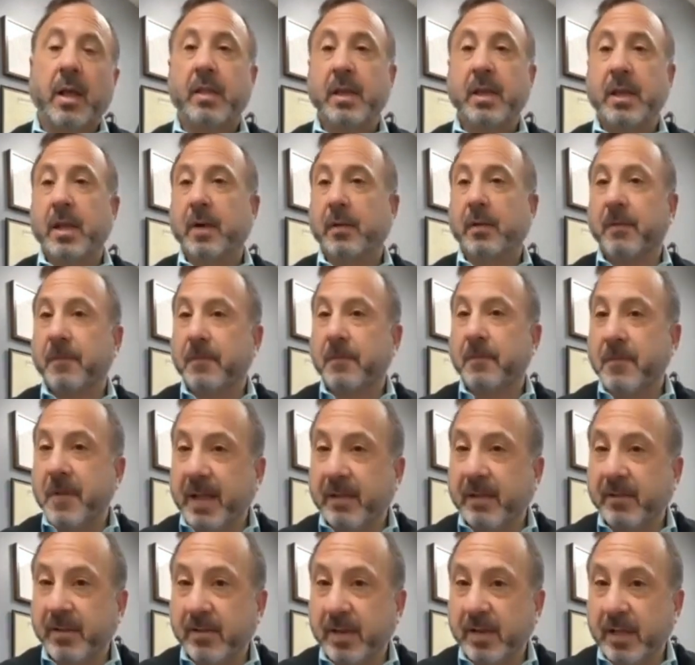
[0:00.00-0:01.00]
the
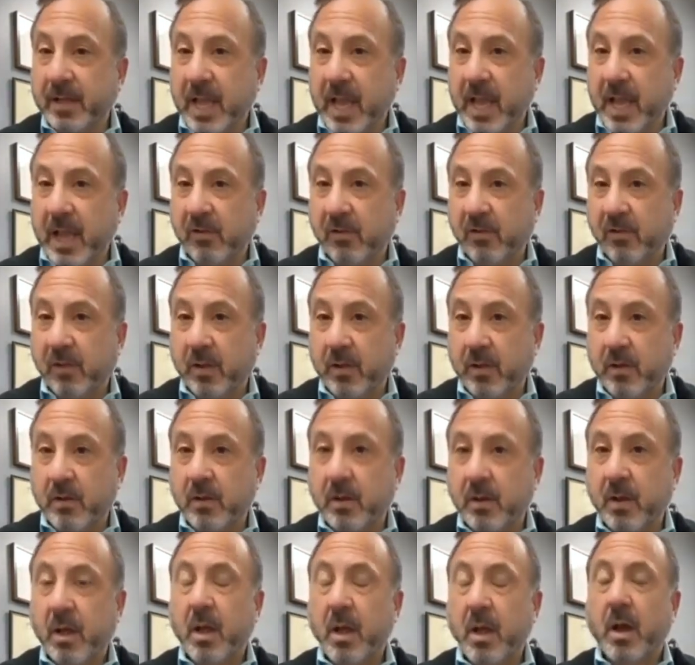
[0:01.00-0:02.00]

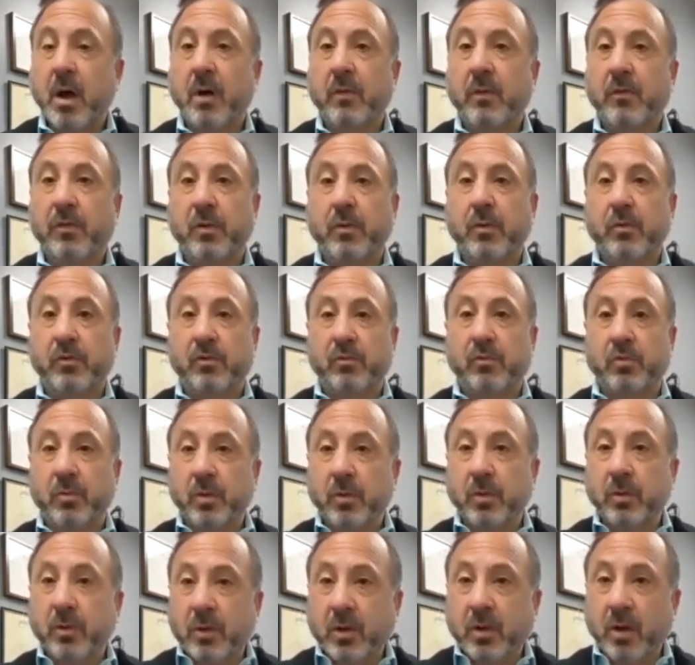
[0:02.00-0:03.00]
investigation of those
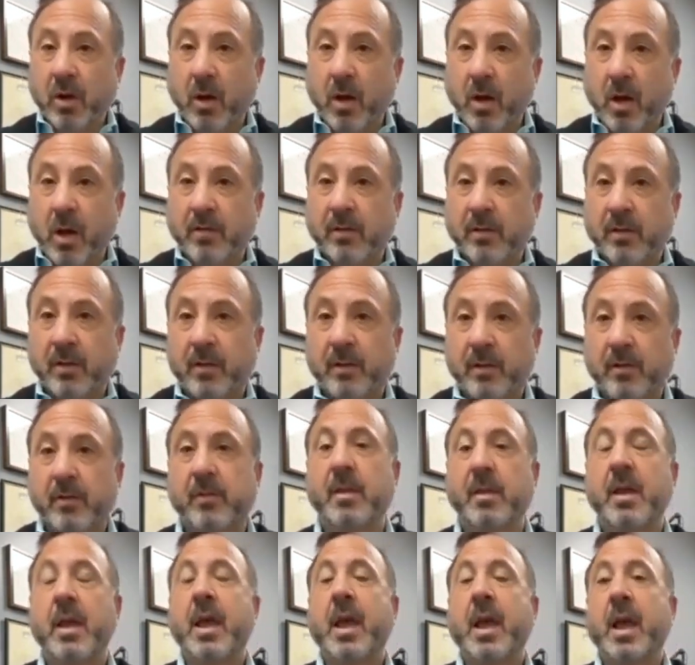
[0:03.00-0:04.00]
root
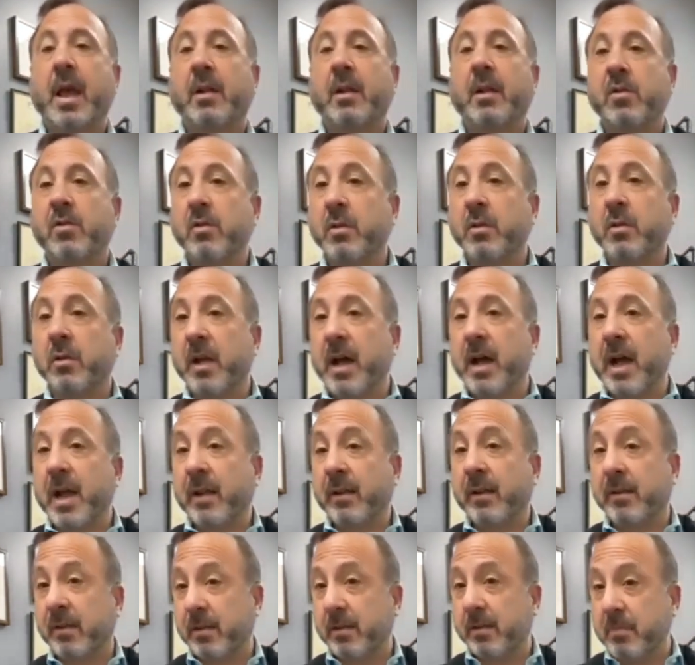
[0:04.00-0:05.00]
causes and
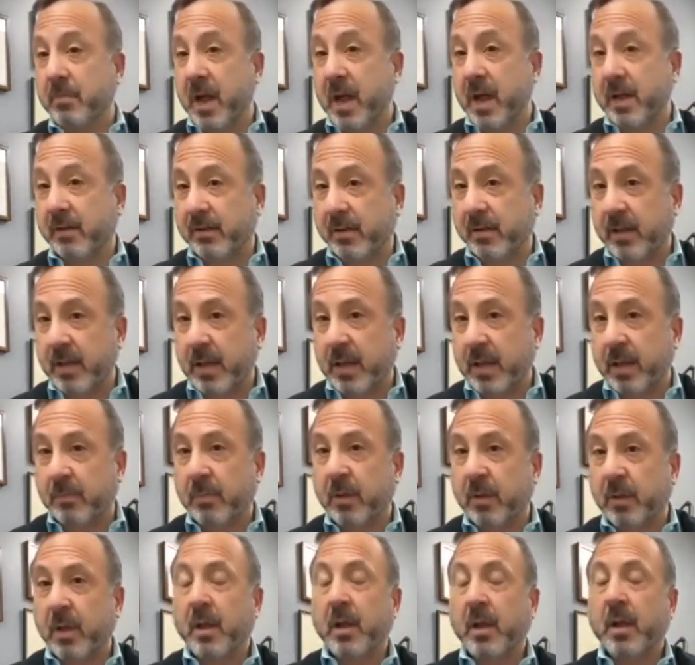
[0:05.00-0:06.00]
utilizing my
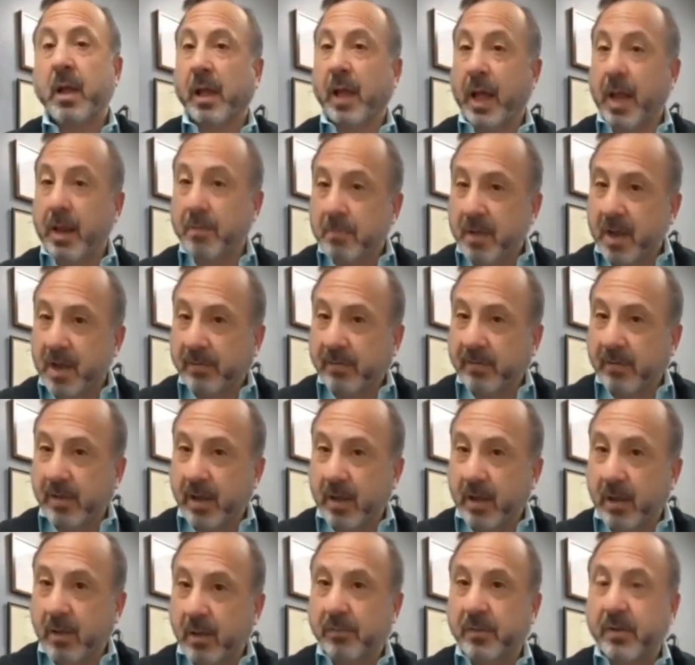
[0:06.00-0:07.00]
team and
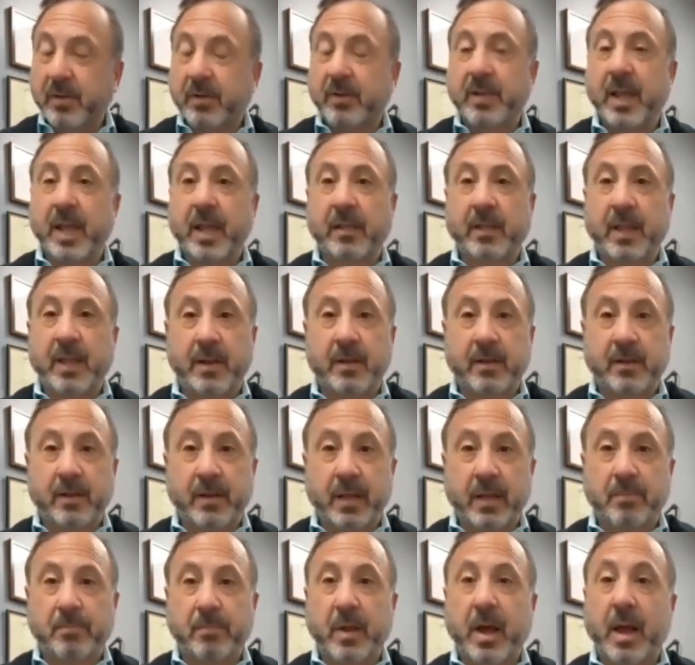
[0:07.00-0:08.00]
myself to take that
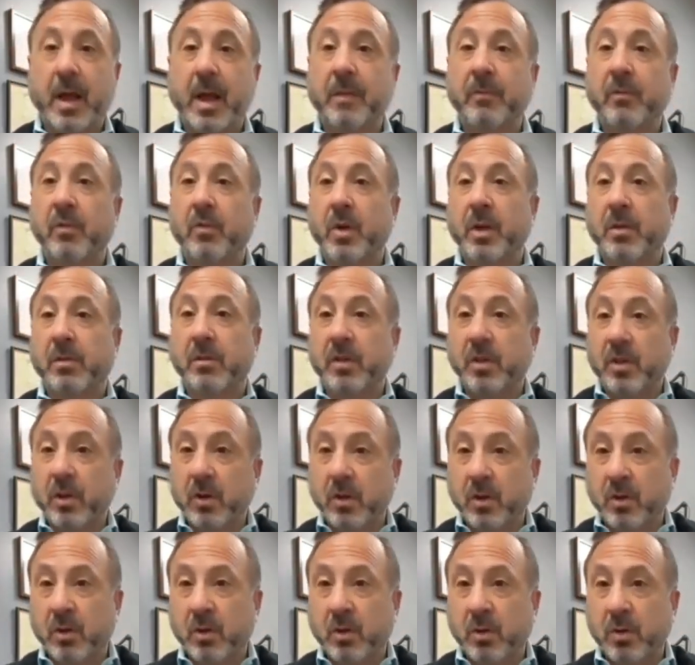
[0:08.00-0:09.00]
deep dive with
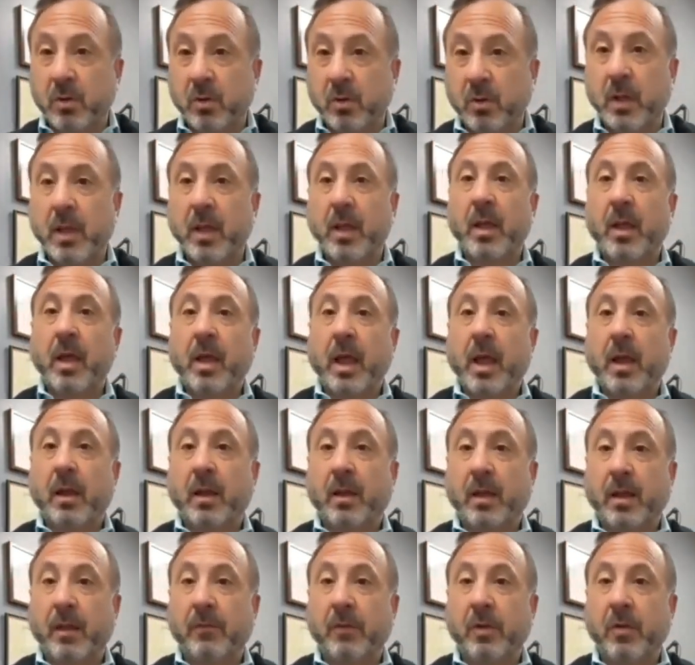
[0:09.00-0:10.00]
you
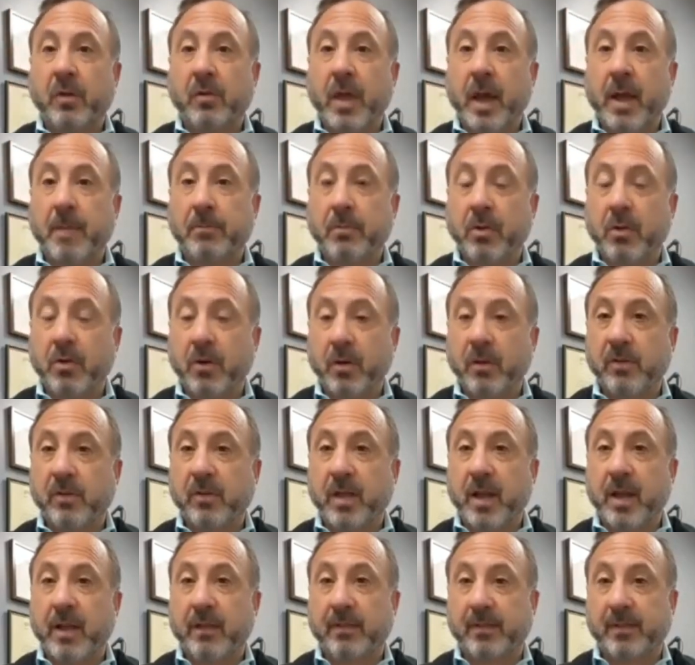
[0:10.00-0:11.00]
and give you that
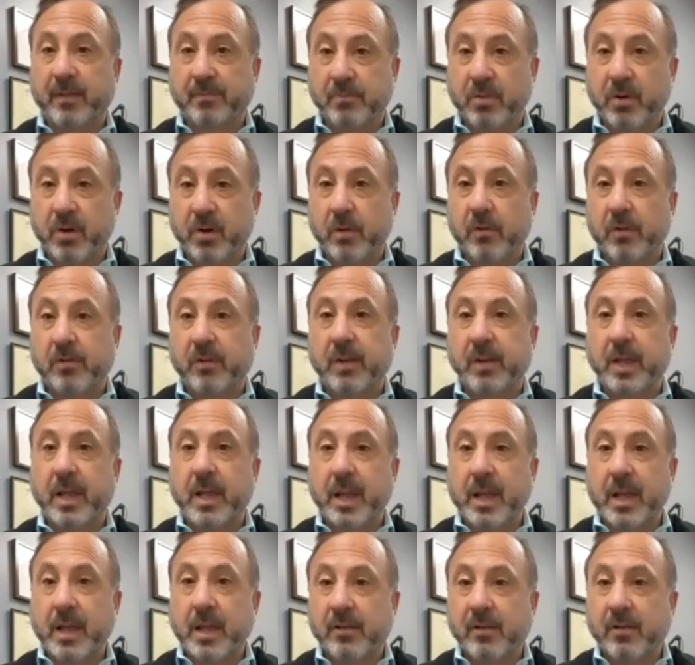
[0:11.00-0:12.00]
personalized approach to
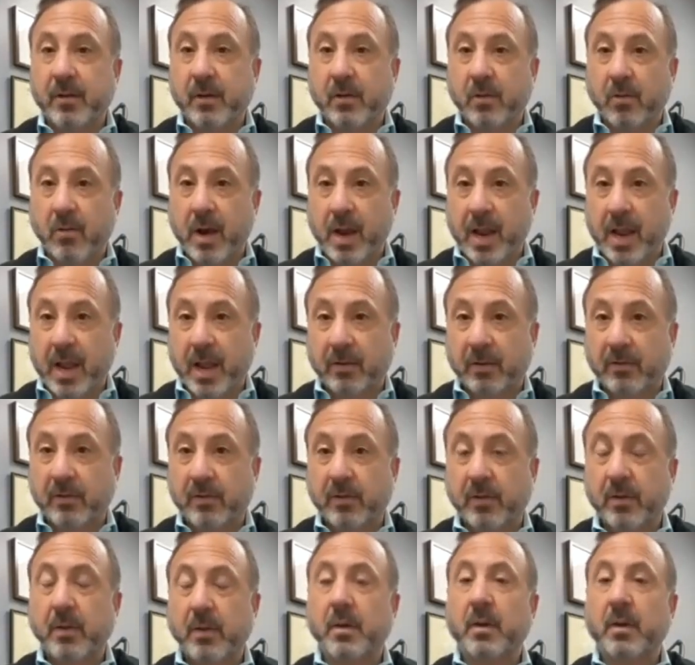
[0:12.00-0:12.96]
integrate